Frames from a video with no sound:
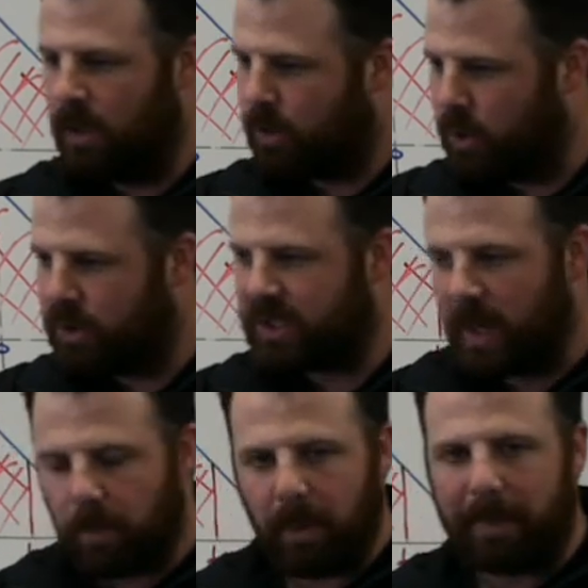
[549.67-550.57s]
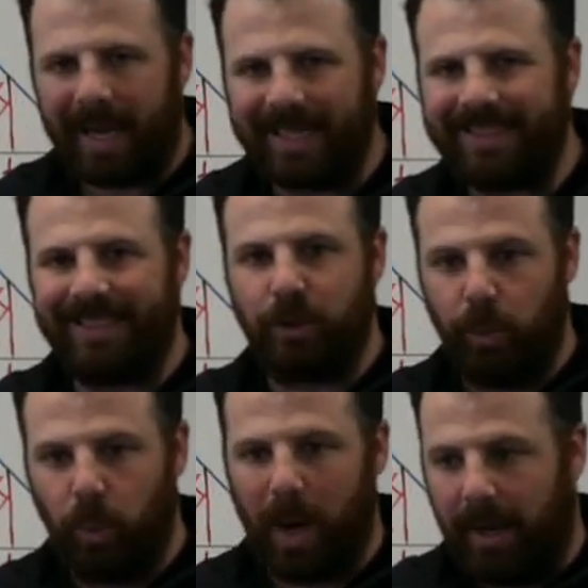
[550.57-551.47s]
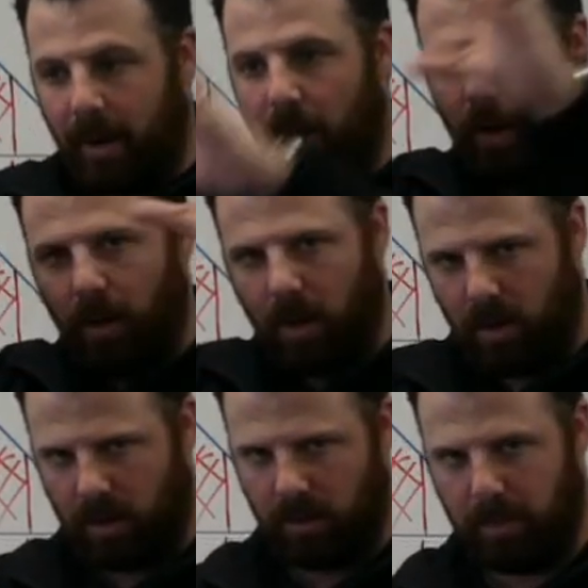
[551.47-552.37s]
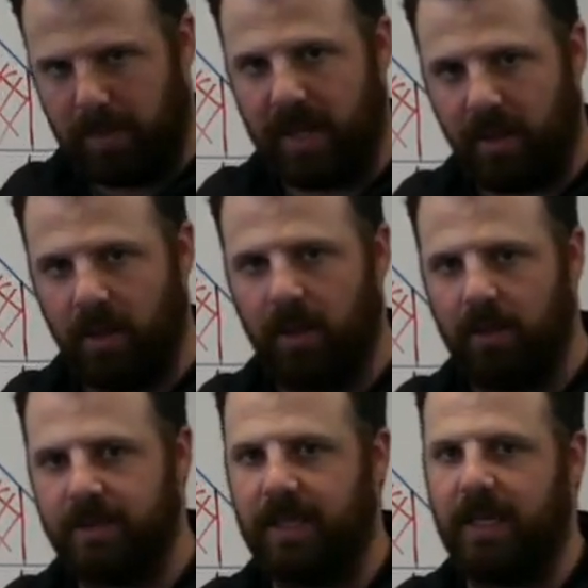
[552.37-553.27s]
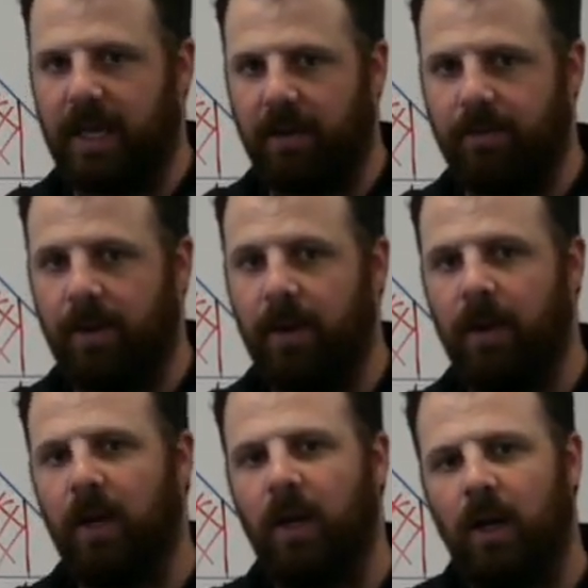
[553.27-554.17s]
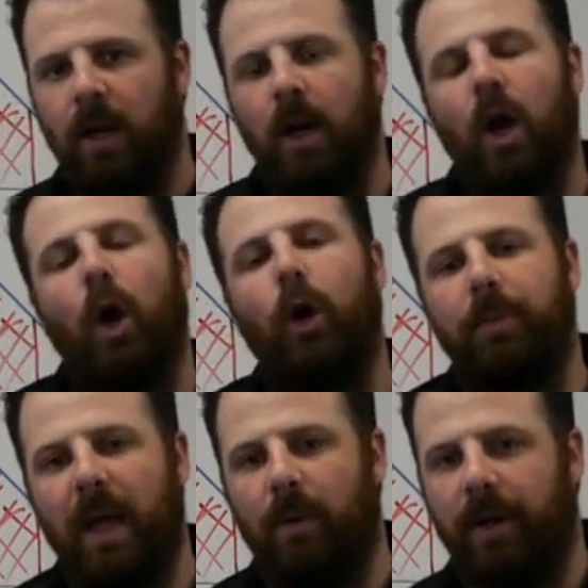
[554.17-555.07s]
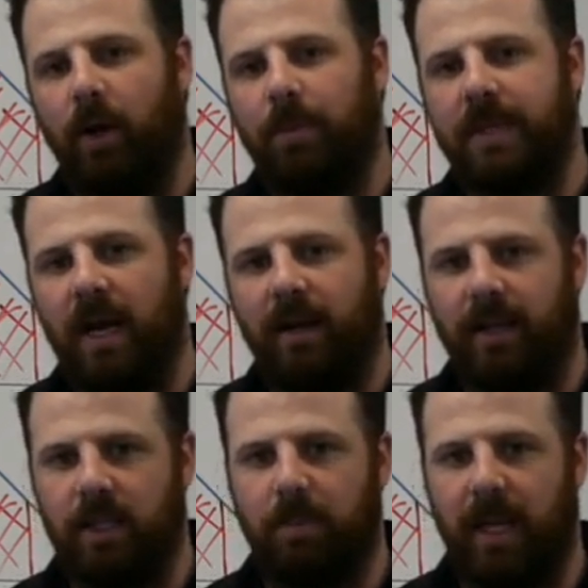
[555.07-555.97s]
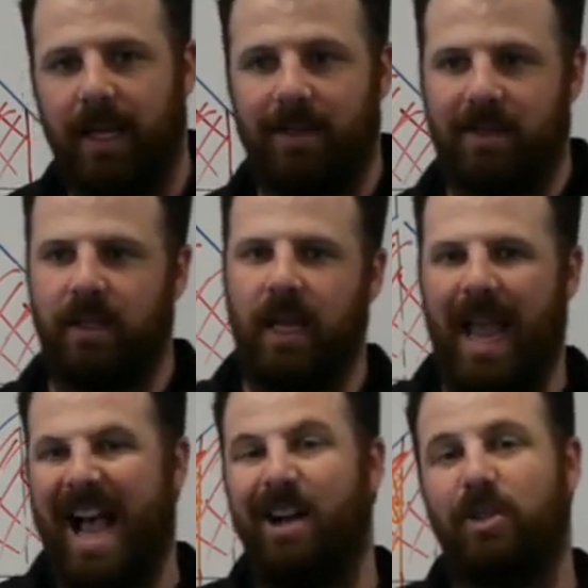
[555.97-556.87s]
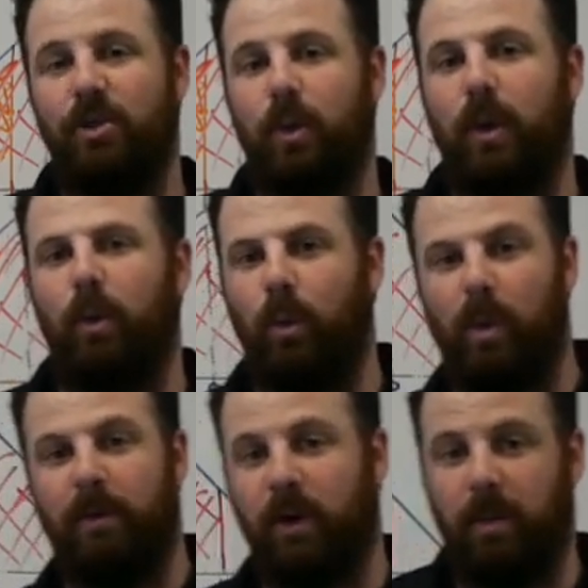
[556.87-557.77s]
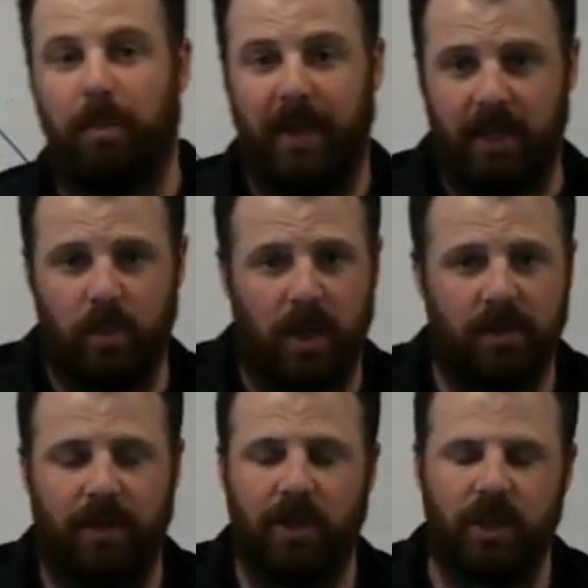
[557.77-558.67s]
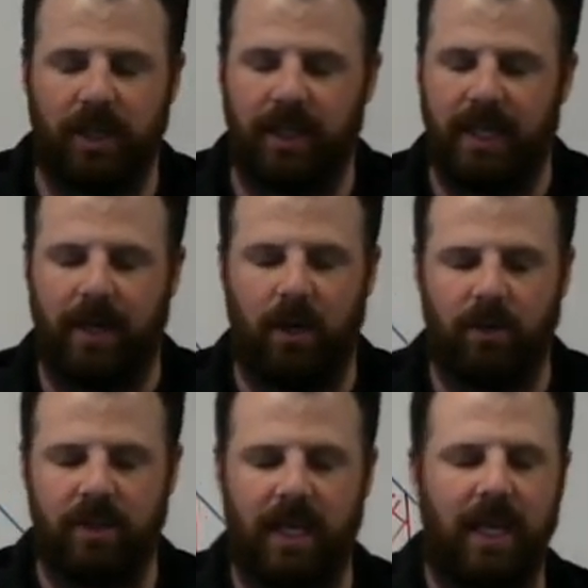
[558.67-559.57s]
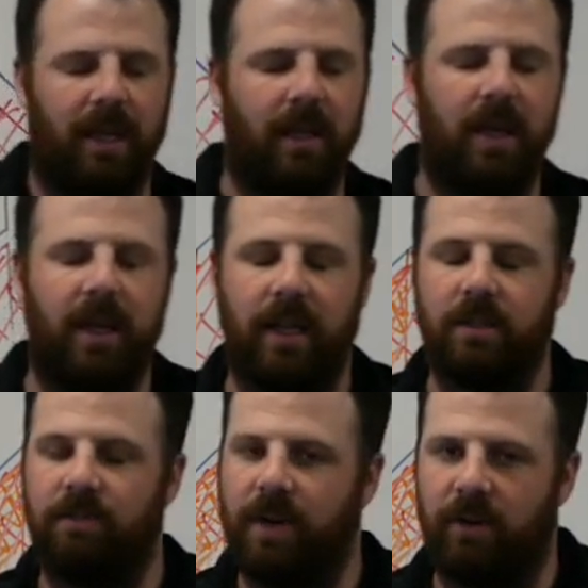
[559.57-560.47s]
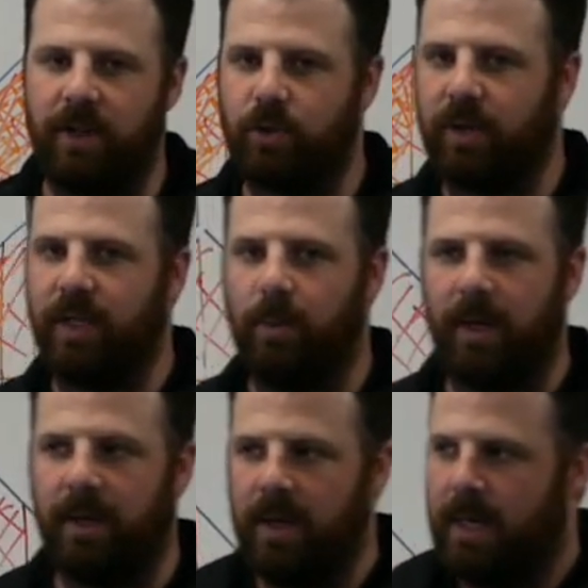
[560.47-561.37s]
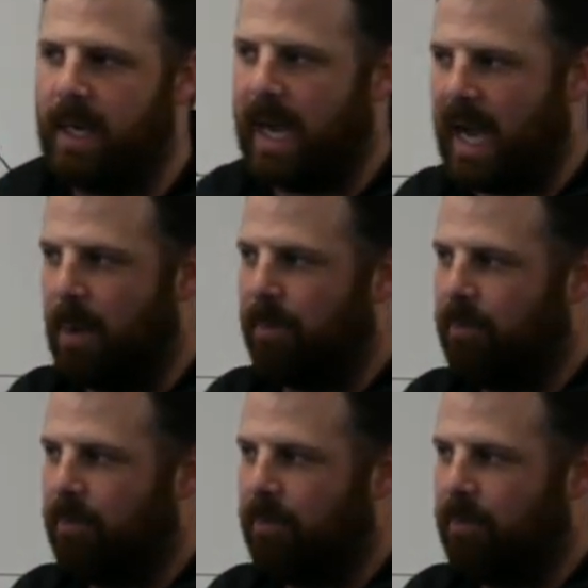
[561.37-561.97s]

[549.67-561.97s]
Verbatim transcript: two separate parts into one big CDF. Hope that one helps out and explains how to do it when we've got a piecewise function. Again, I was saying it's a very tricky one. Um,